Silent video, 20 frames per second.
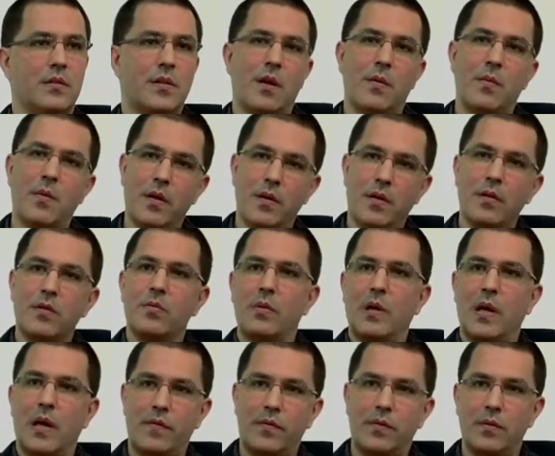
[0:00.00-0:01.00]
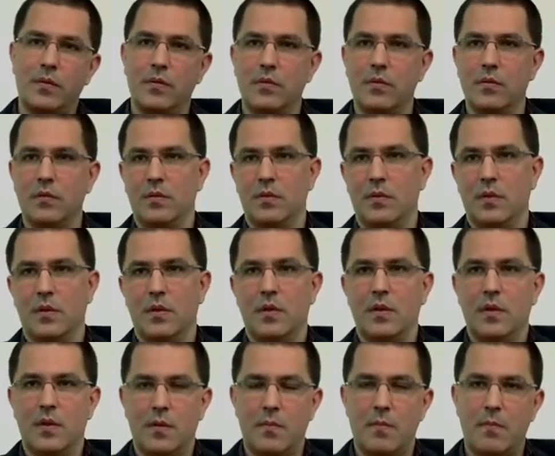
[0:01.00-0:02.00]
some others we have to
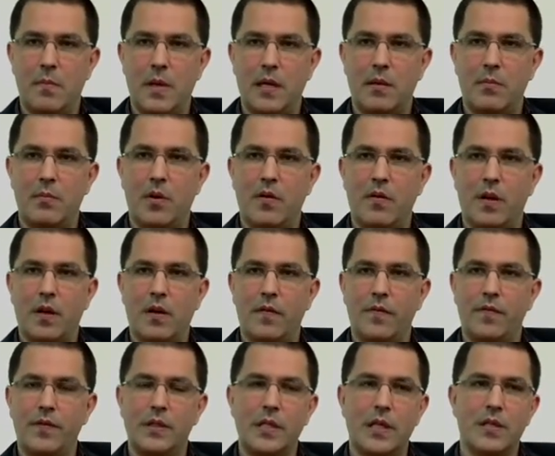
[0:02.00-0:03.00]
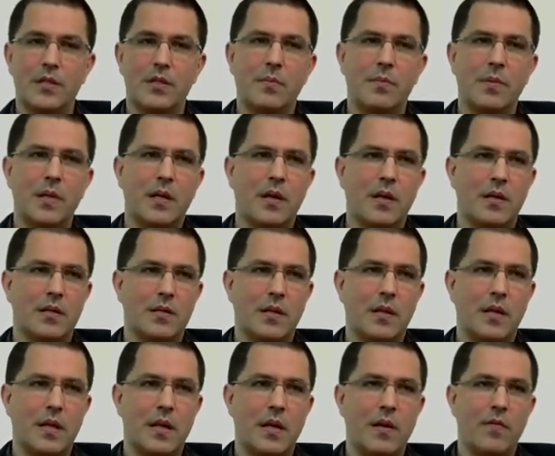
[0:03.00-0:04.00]
make more confidential
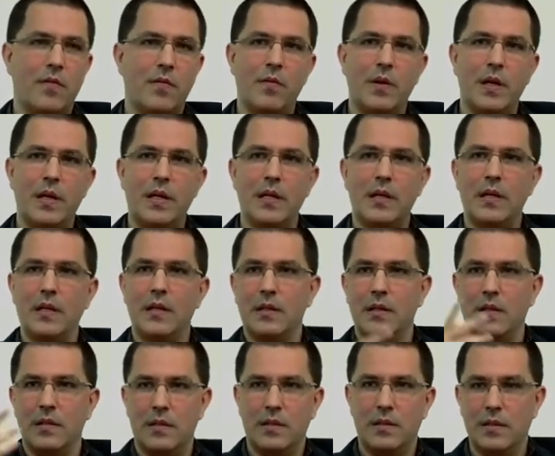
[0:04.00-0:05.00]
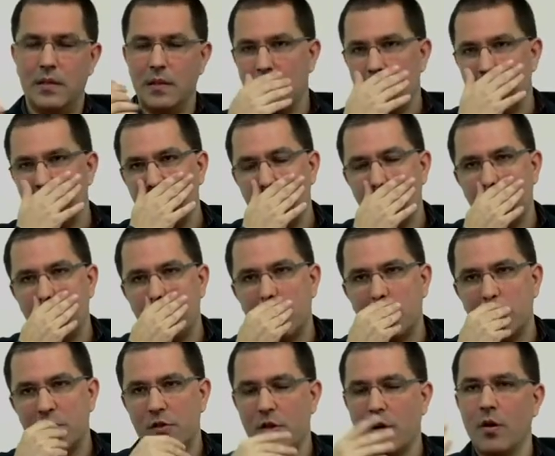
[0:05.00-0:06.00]
because if we
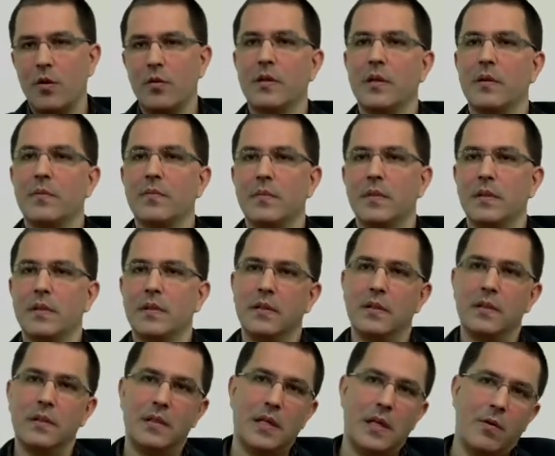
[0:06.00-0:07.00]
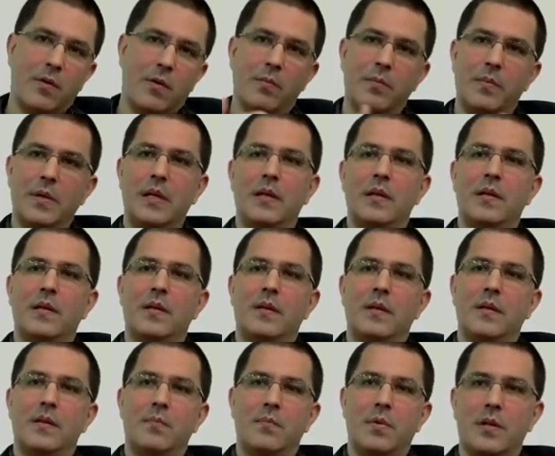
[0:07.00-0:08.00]
show them, they will be
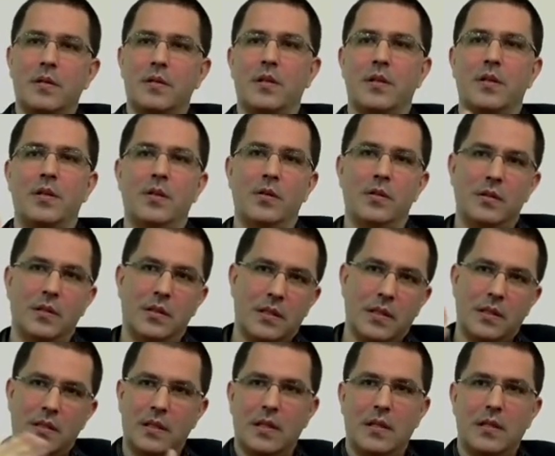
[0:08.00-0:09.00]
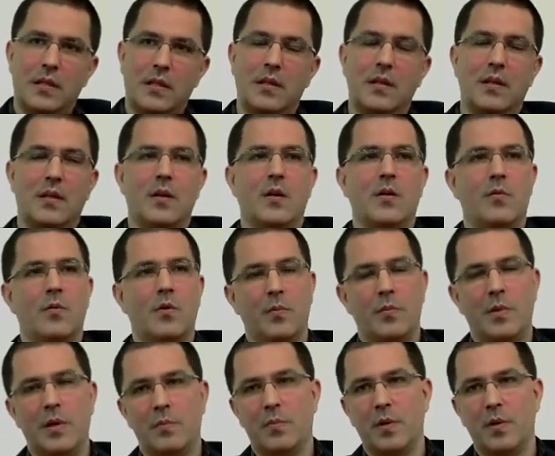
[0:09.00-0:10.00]
persecuted and they will be